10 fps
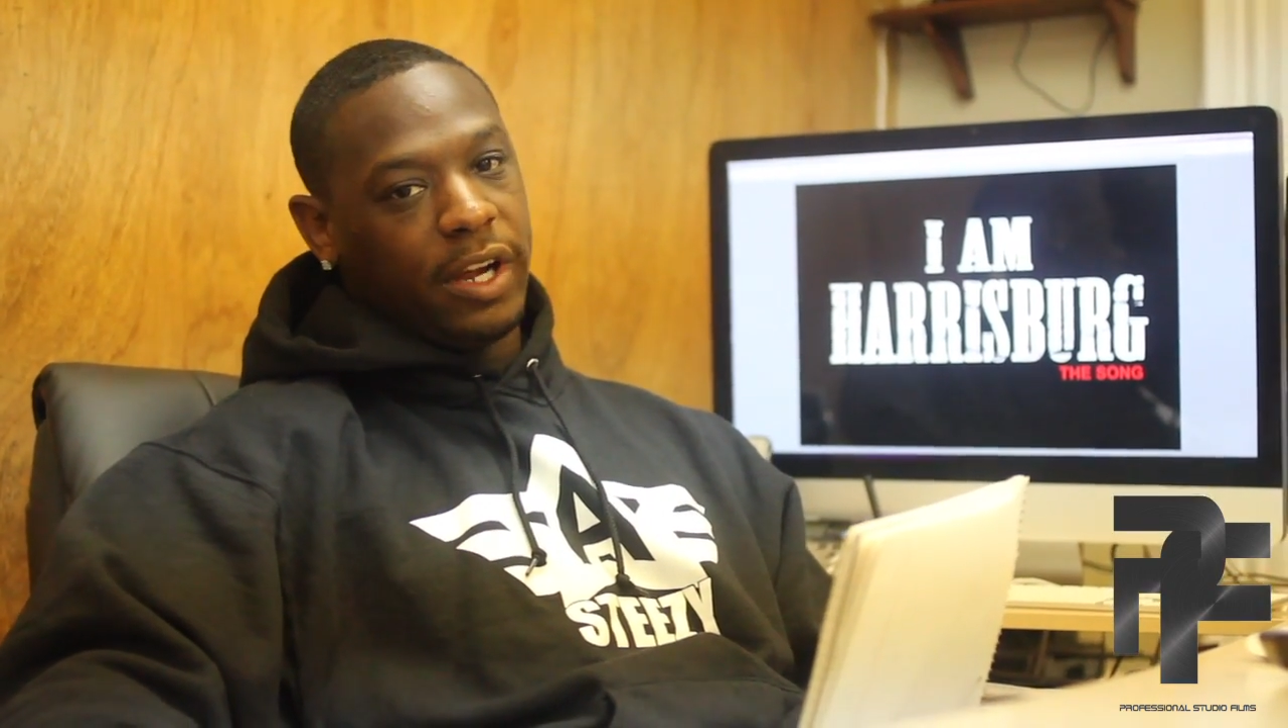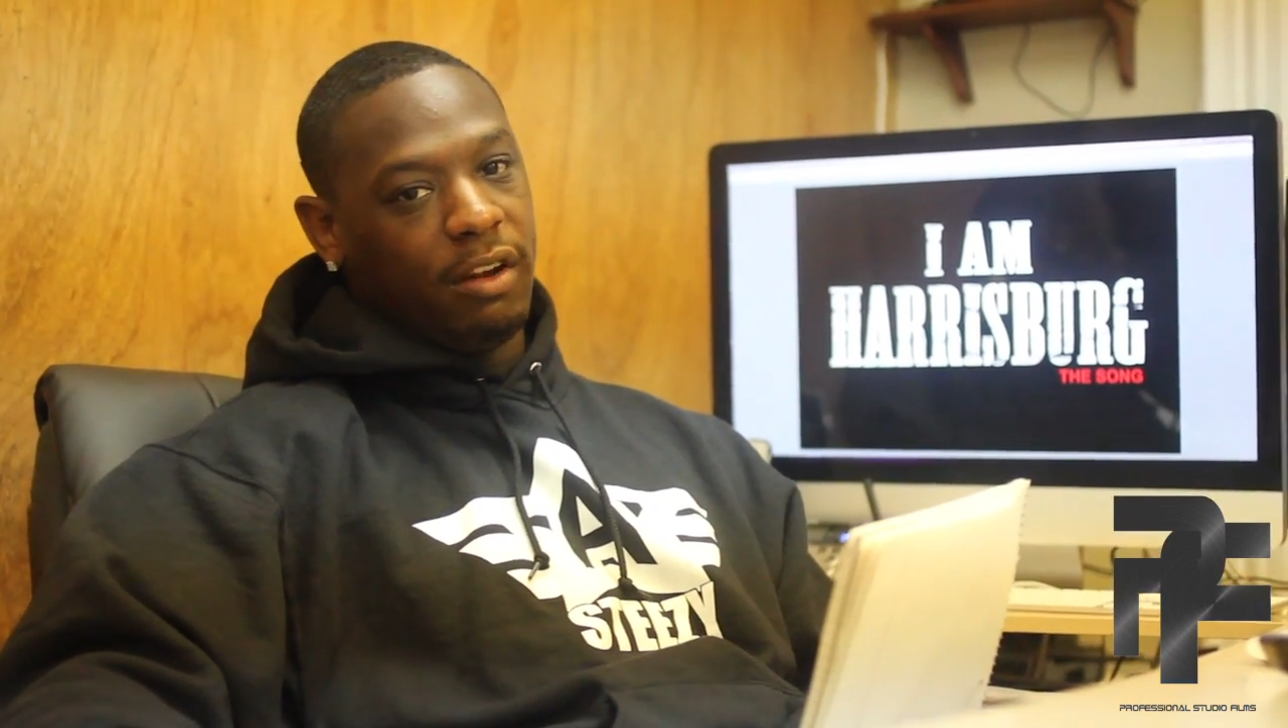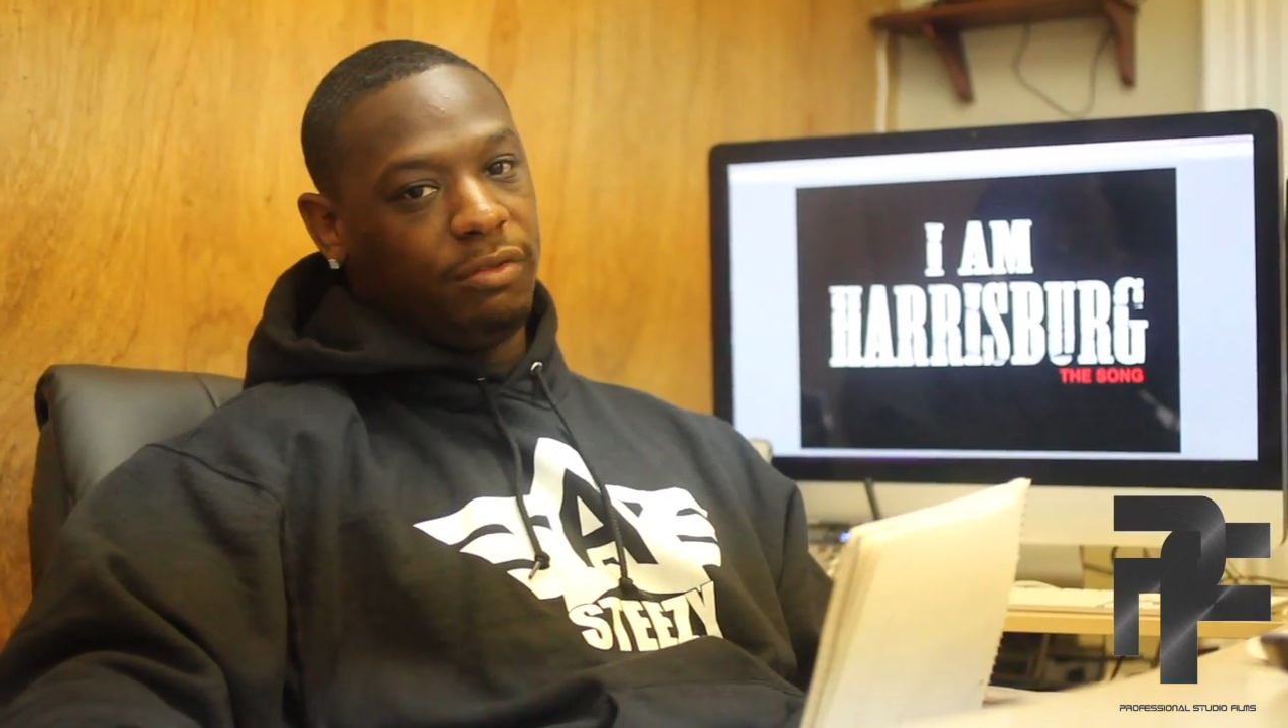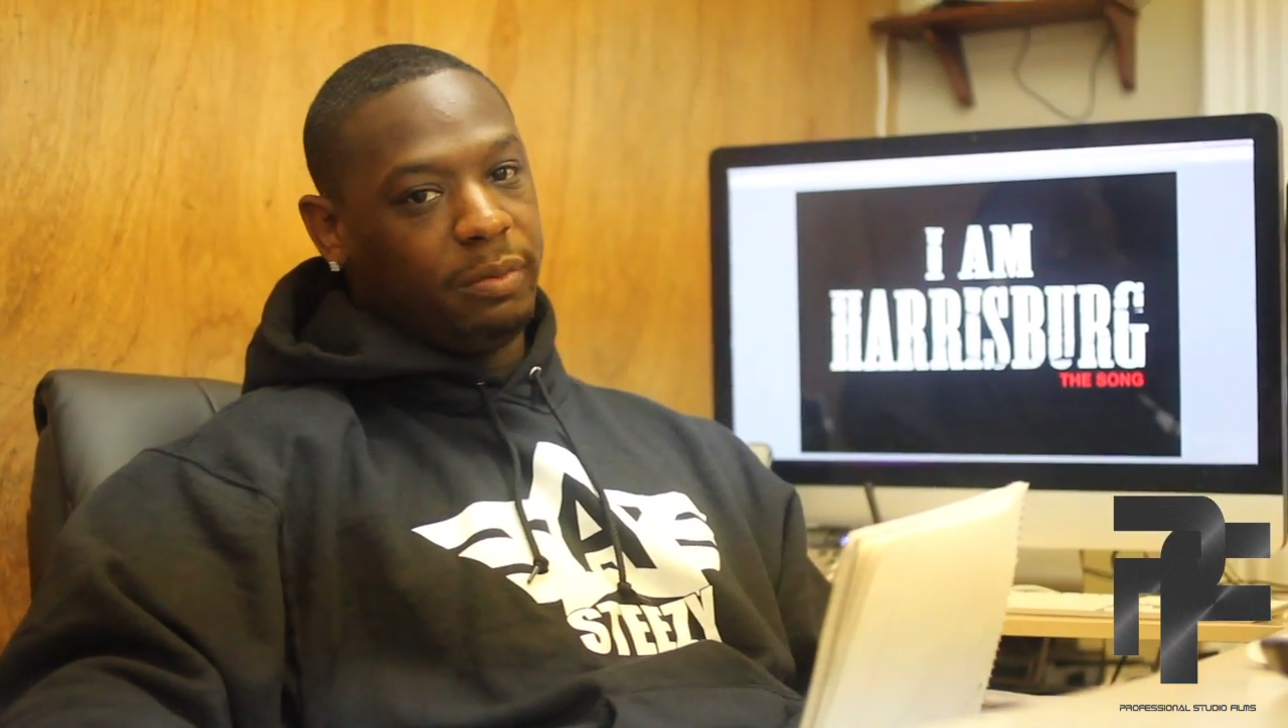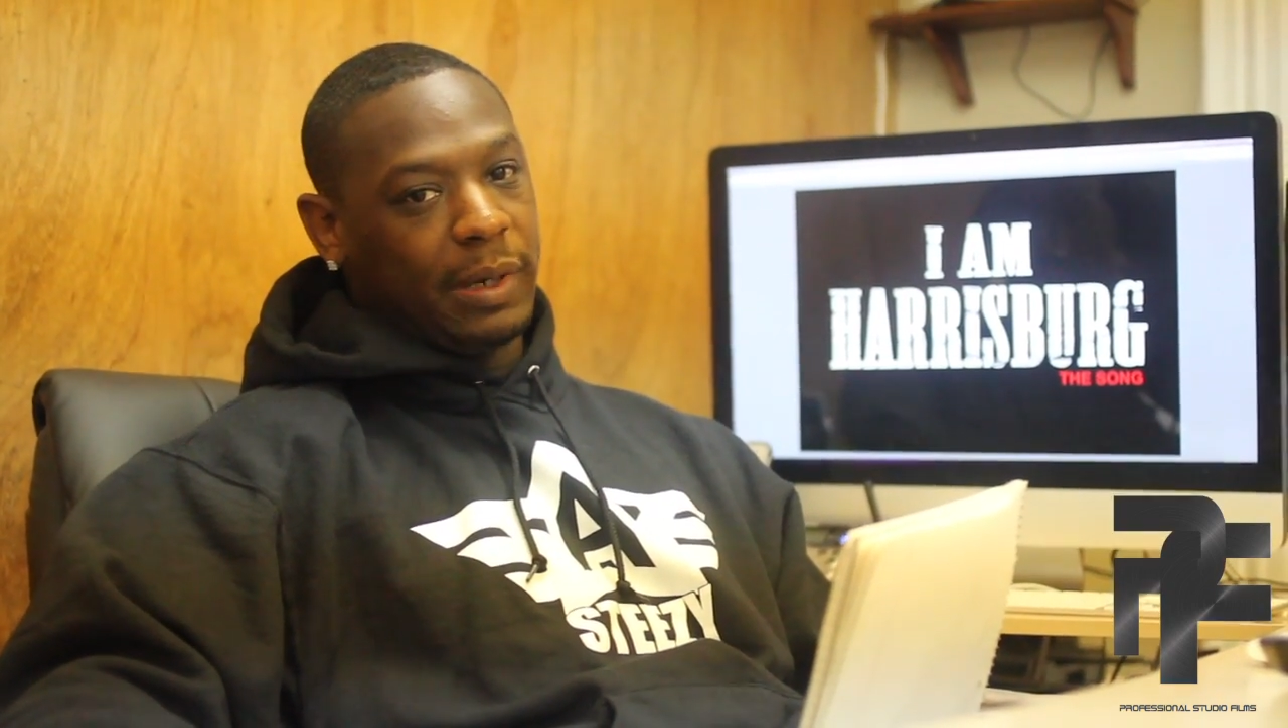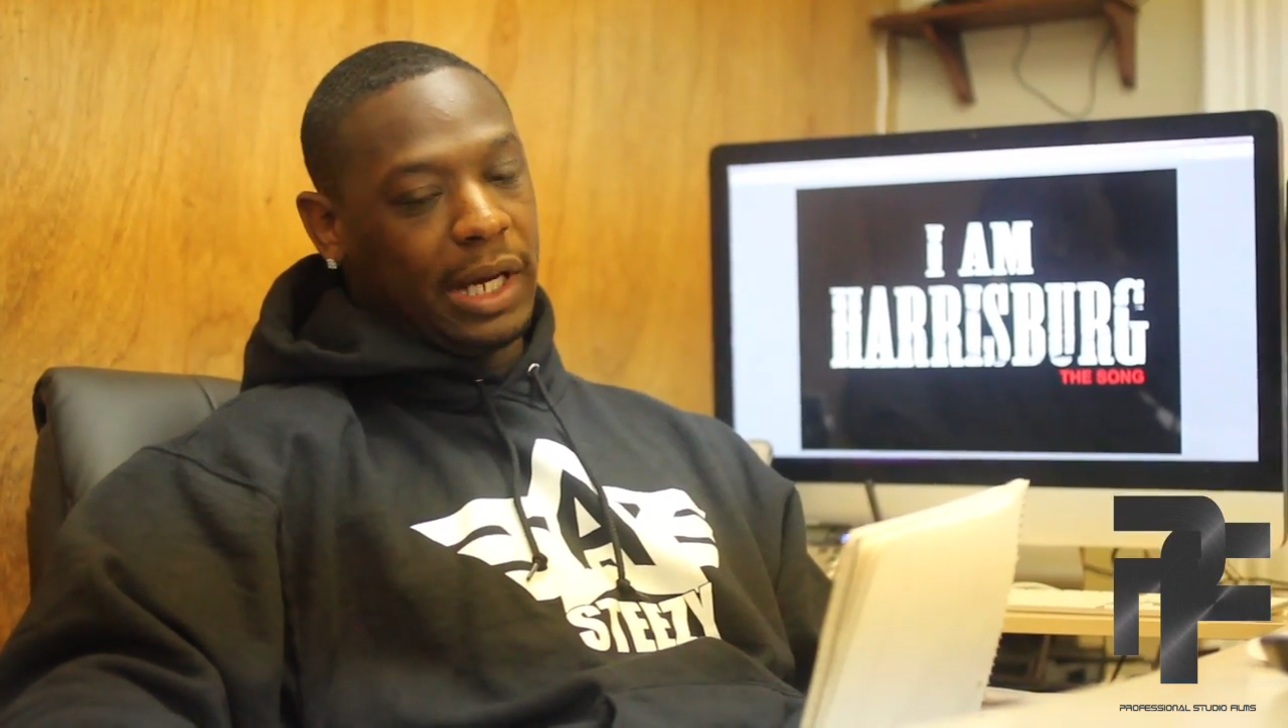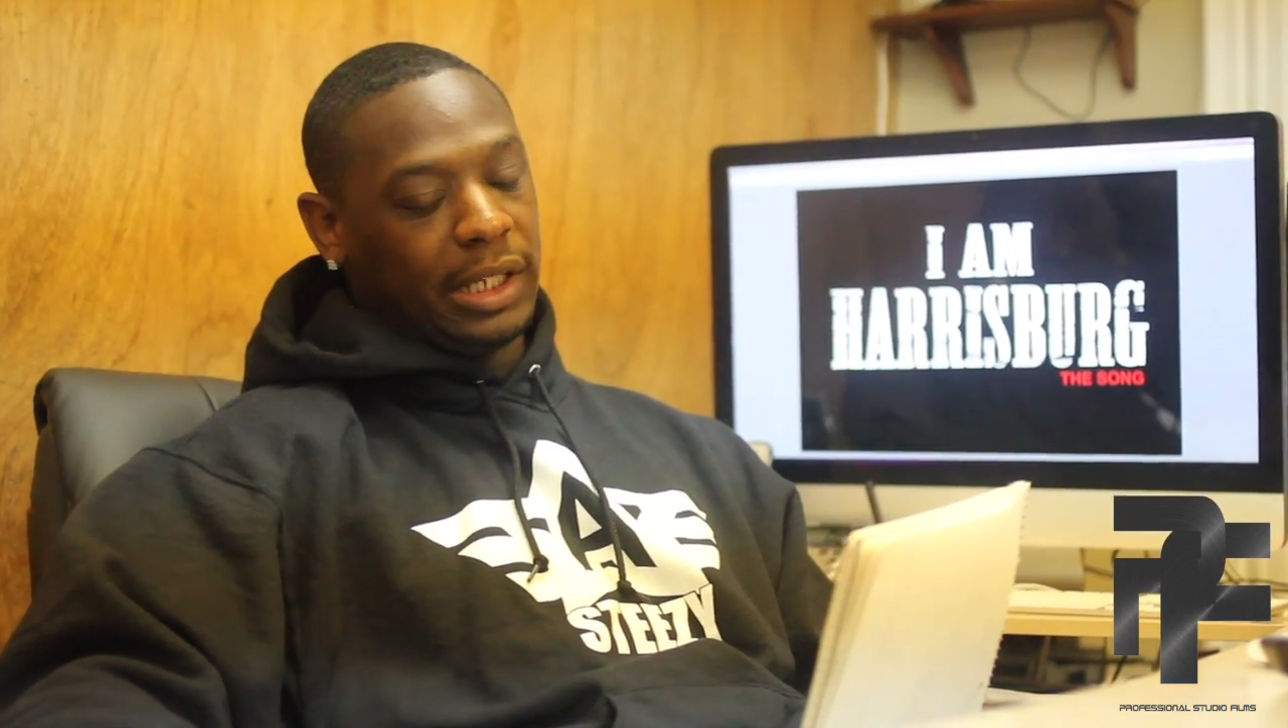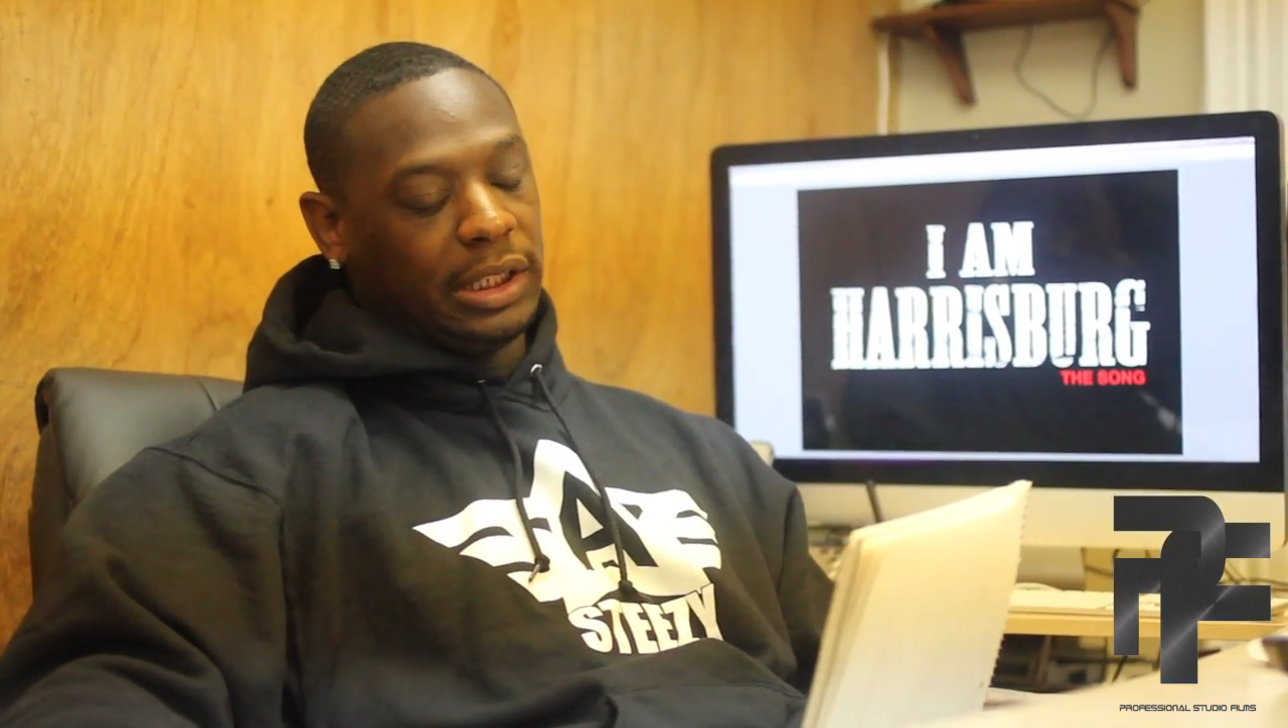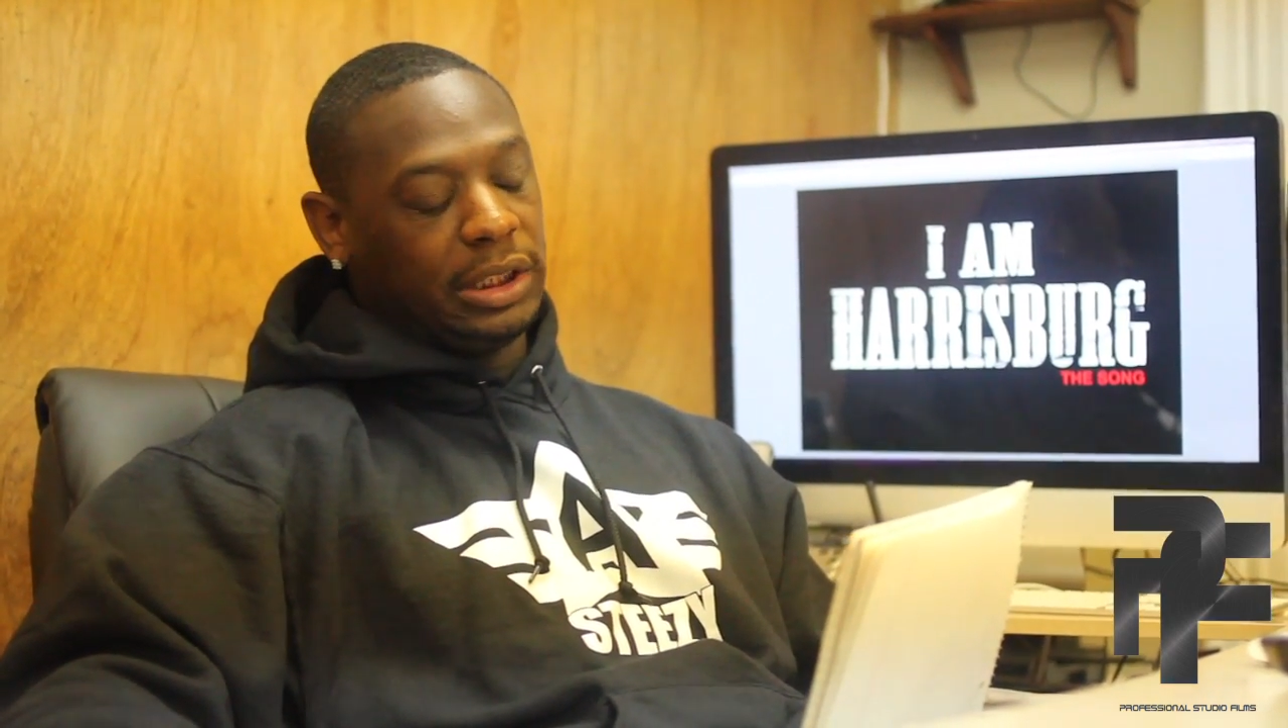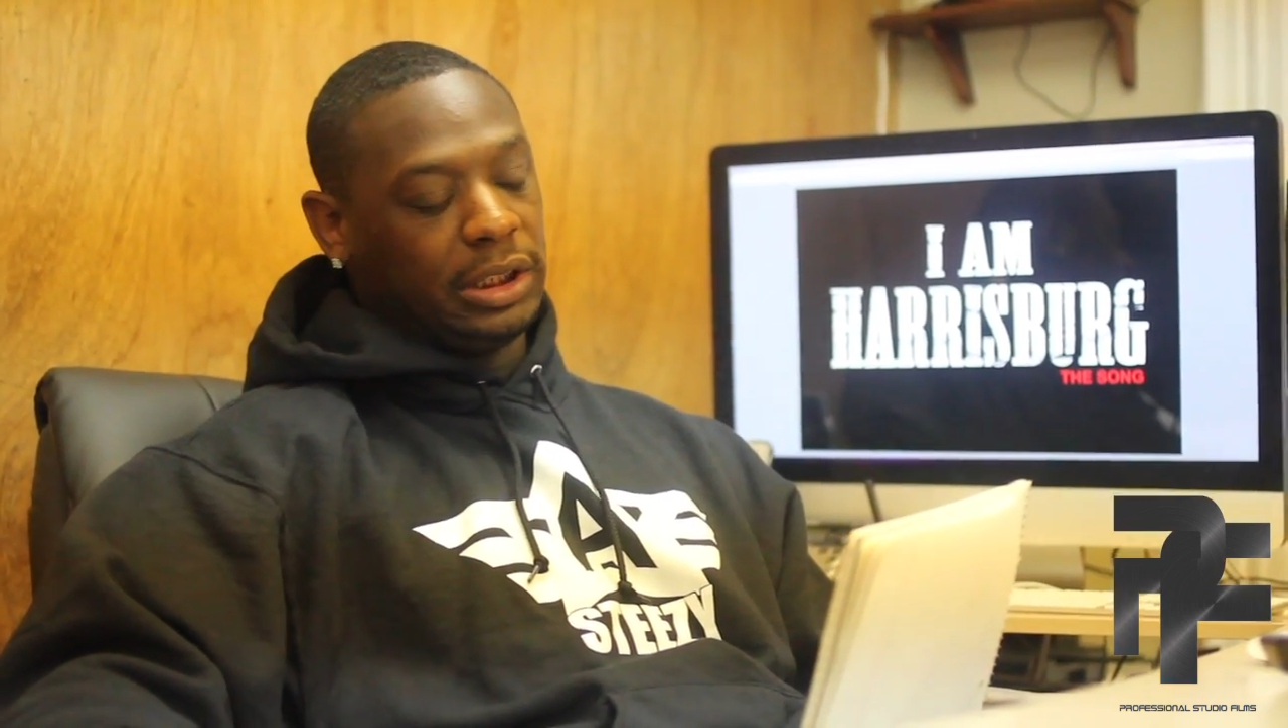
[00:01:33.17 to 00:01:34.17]

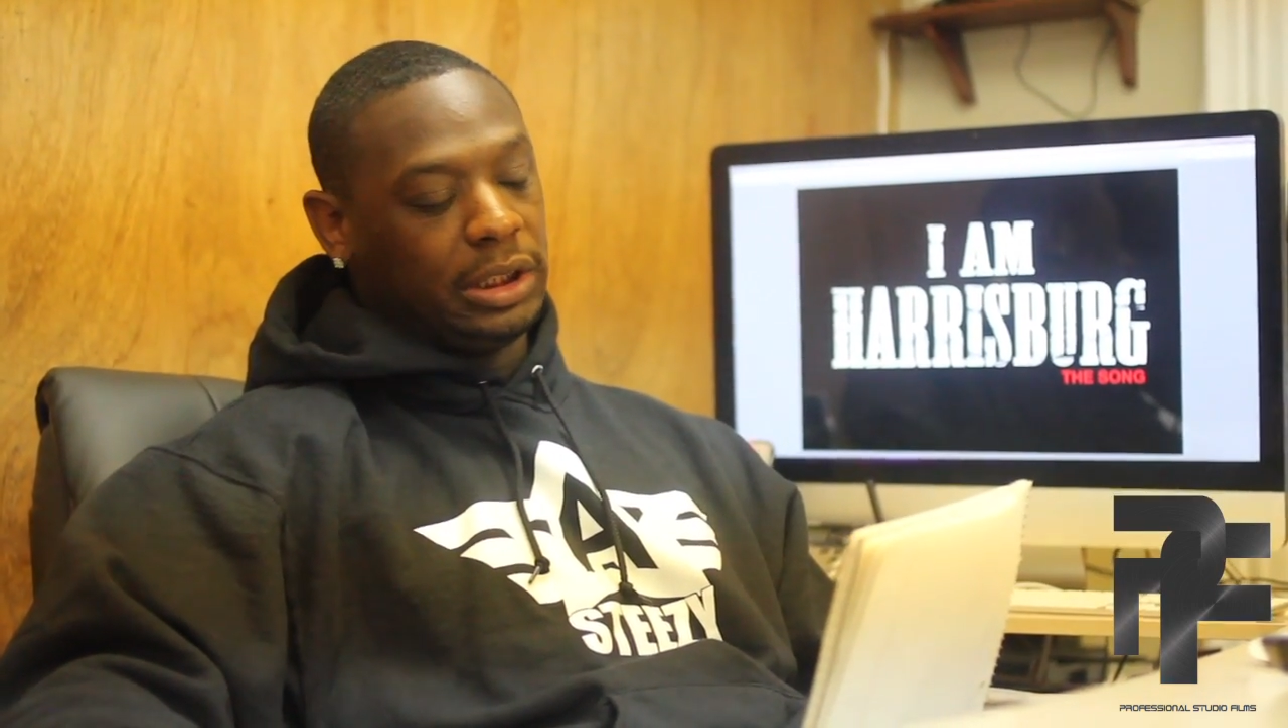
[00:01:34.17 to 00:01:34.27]
everybody.